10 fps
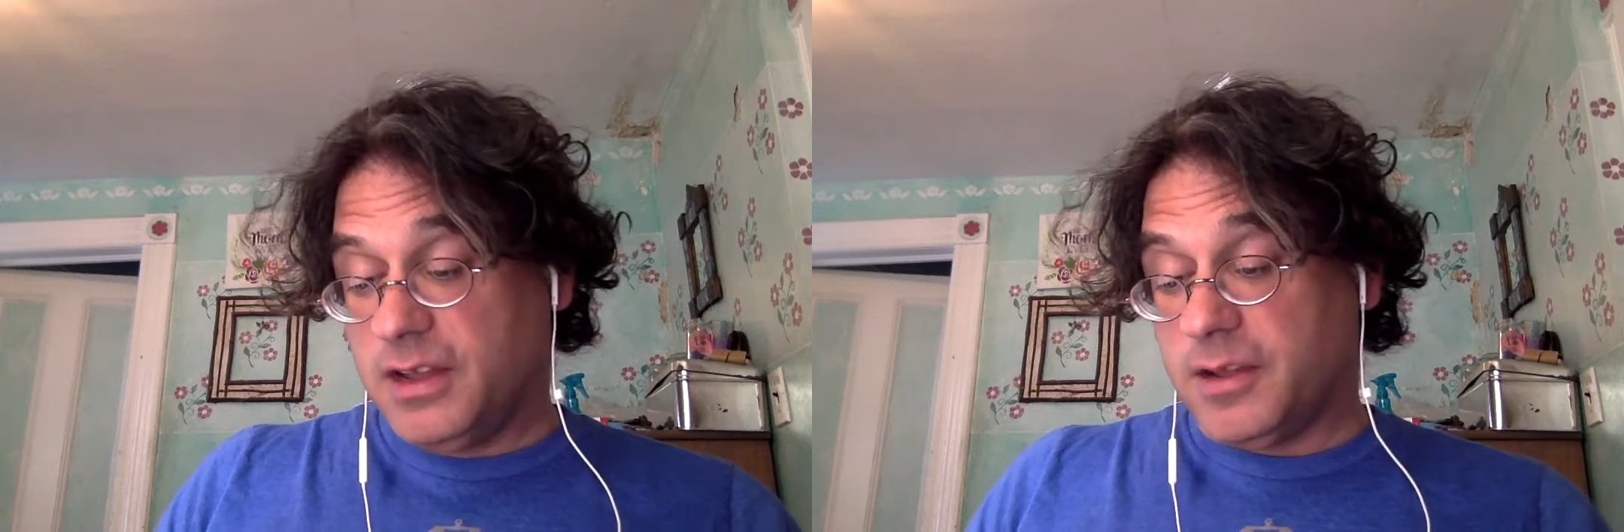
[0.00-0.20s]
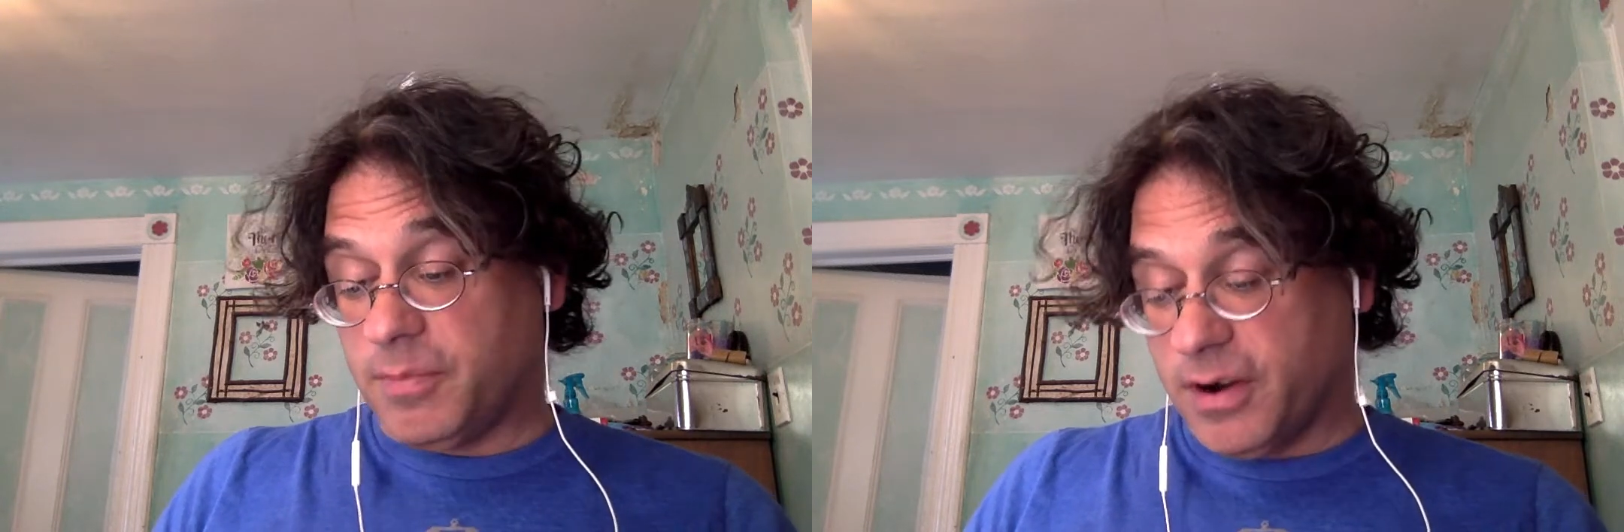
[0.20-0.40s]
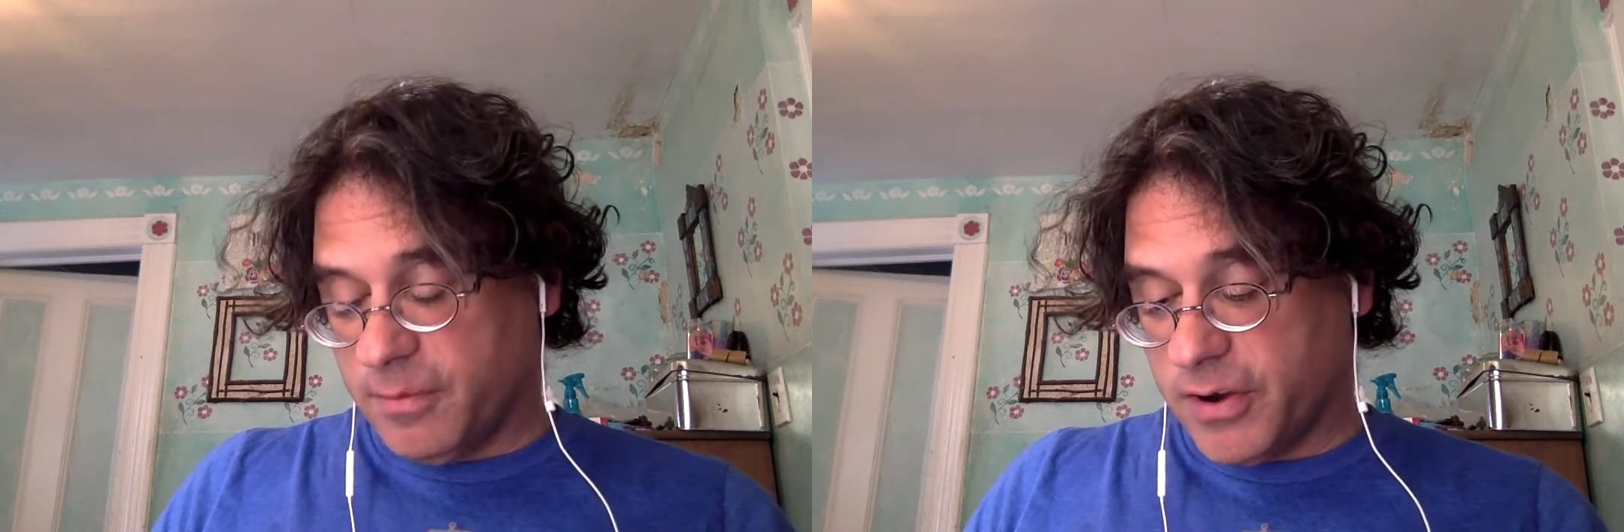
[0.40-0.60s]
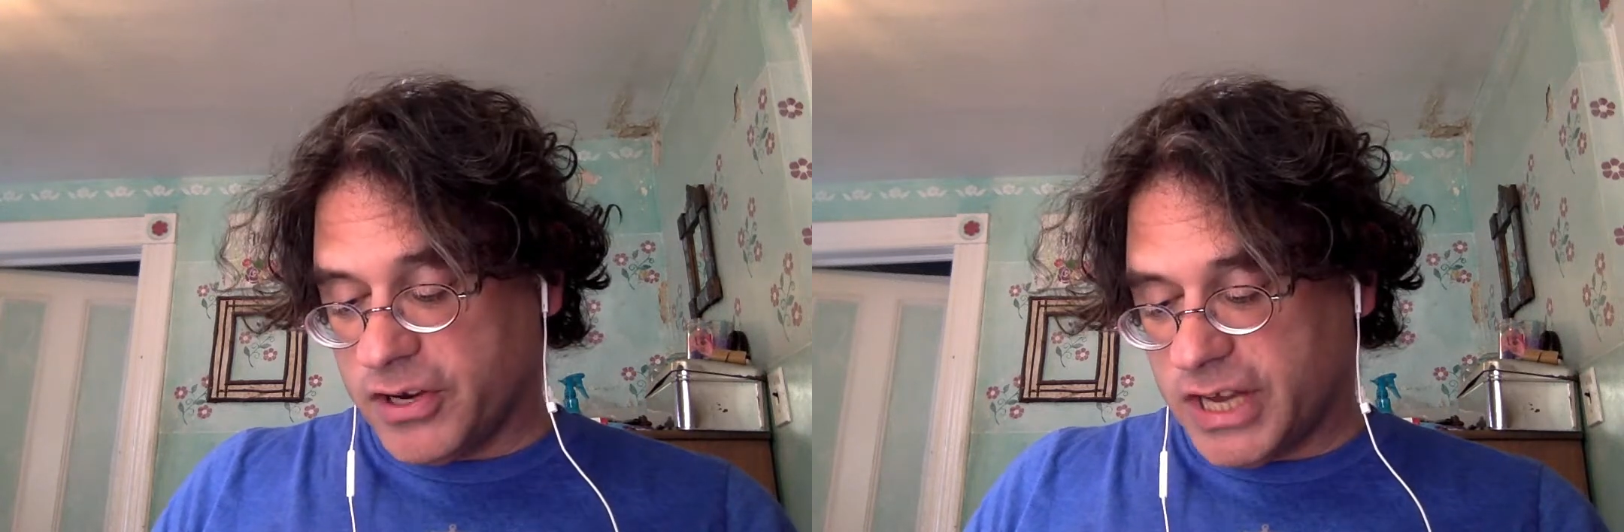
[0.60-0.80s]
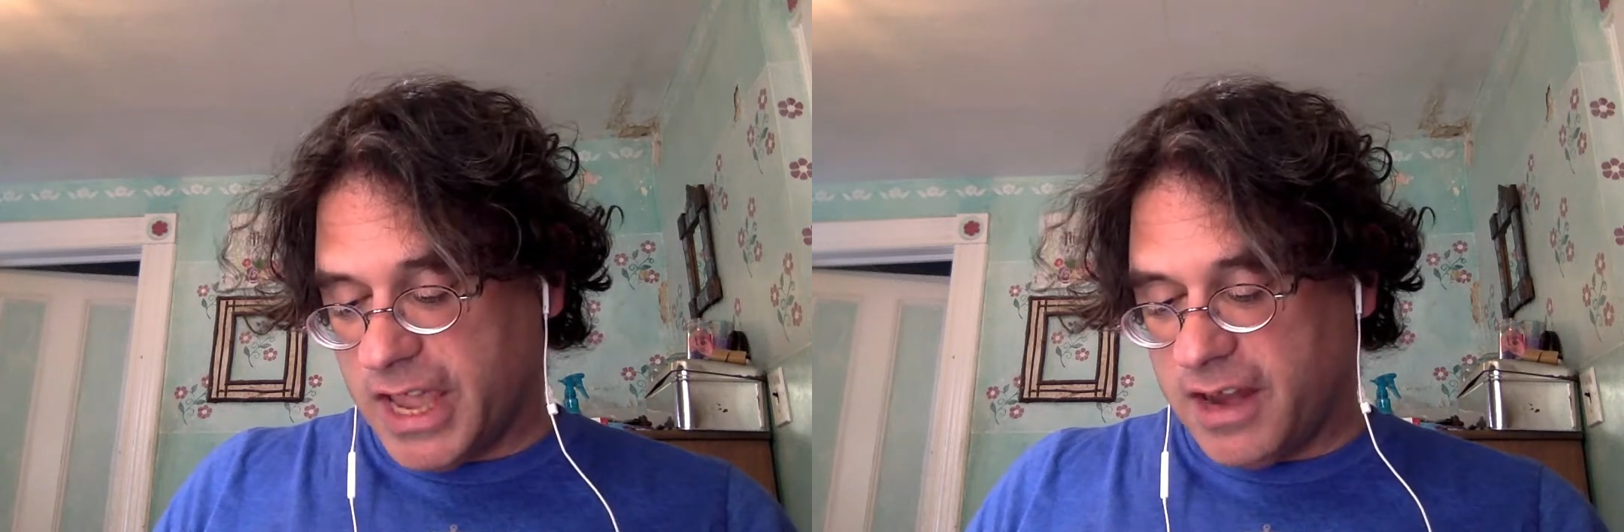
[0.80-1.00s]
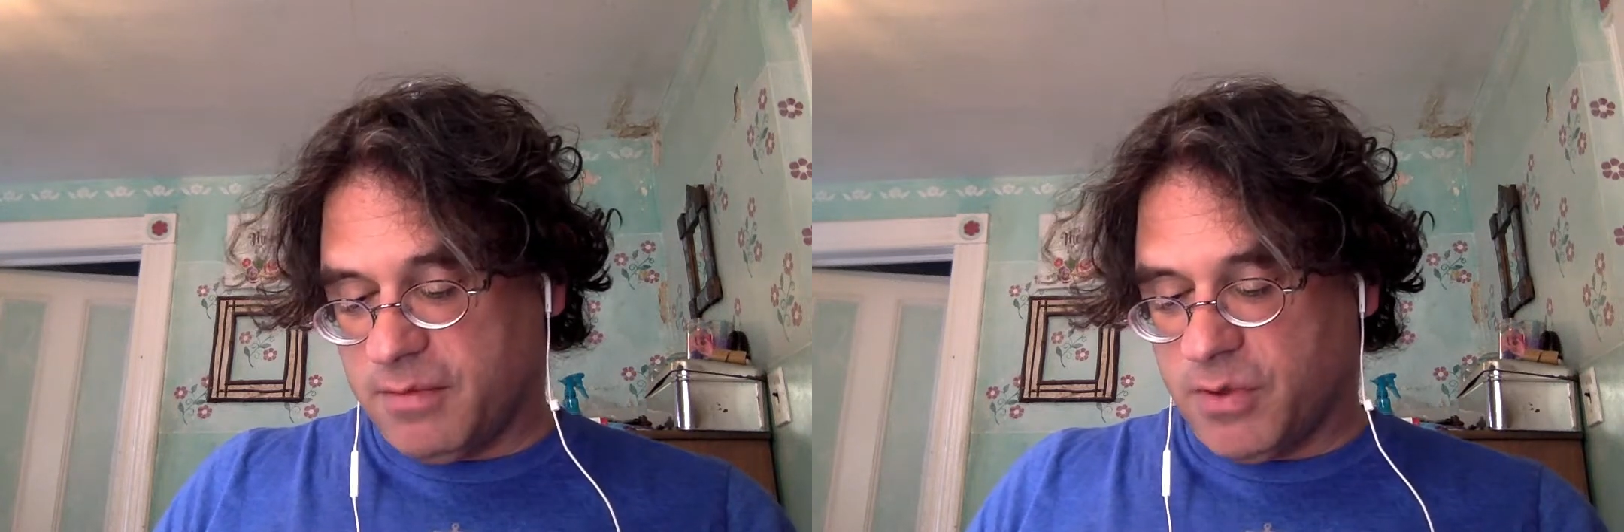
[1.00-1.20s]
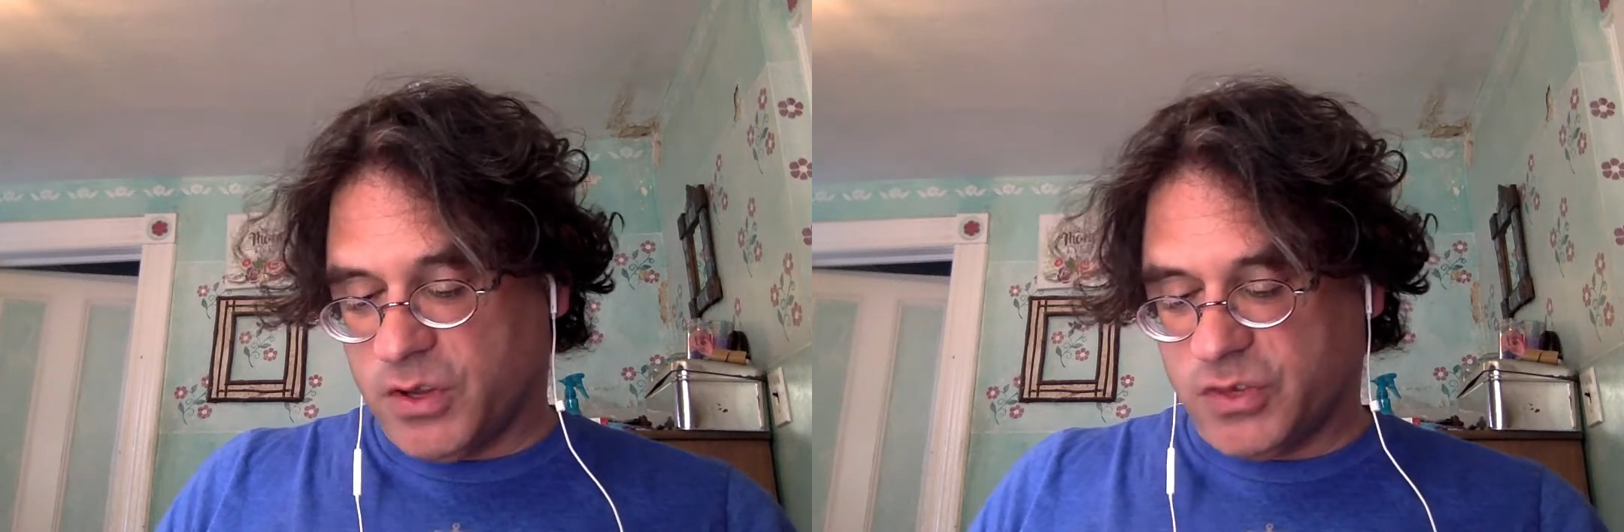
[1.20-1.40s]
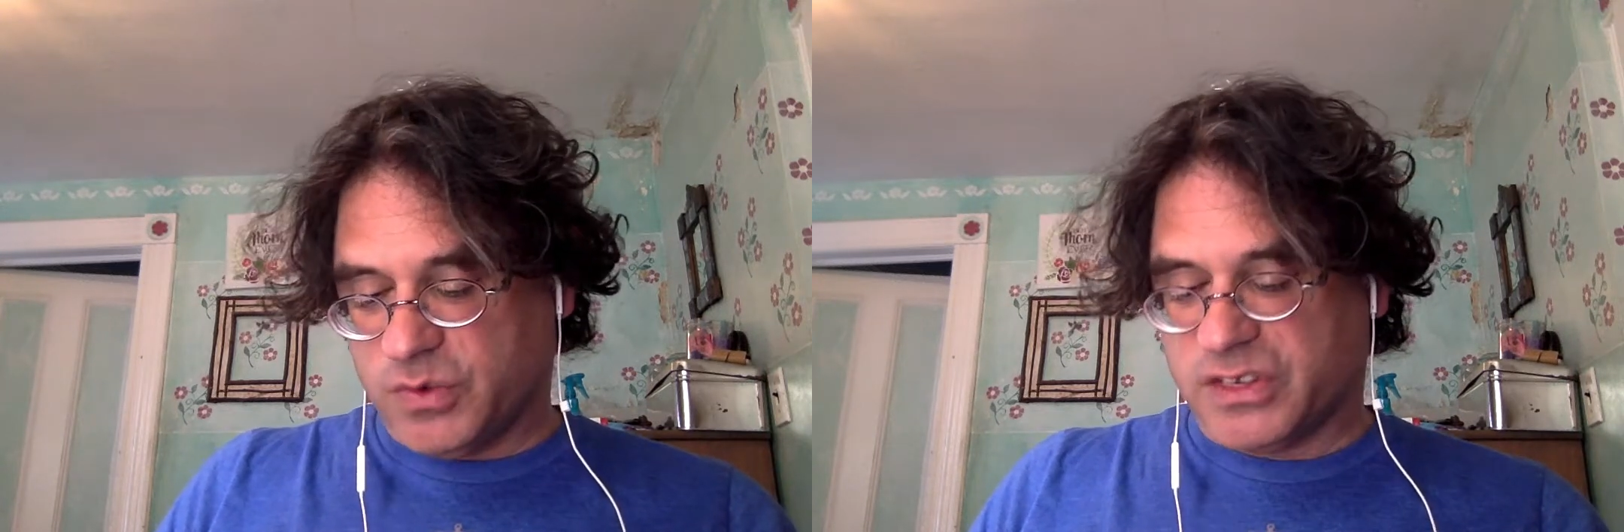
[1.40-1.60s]
The part Margie hated
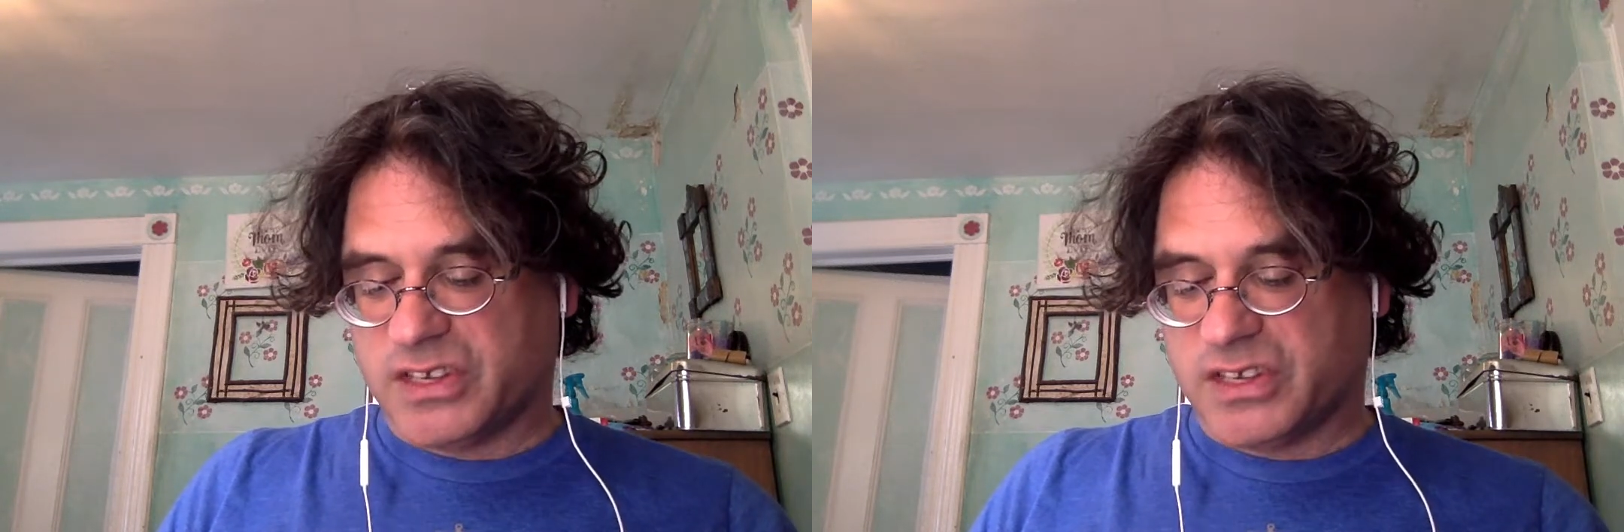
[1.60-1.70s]
most was the